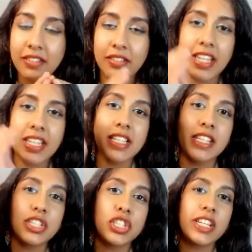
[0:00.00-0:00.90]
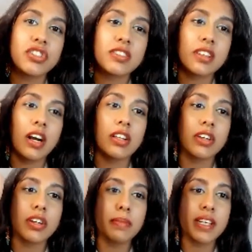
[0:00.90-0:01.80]
right? It changes
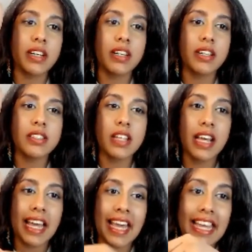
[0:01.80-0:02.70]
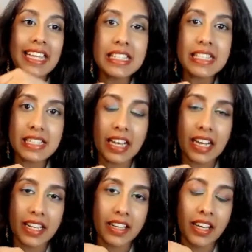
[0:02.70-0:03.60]
color because
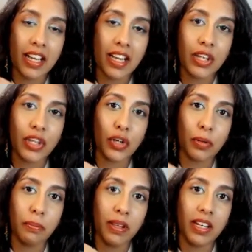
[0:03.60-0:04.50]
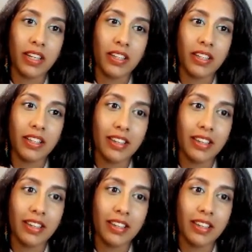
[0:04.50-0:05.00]
inside your blood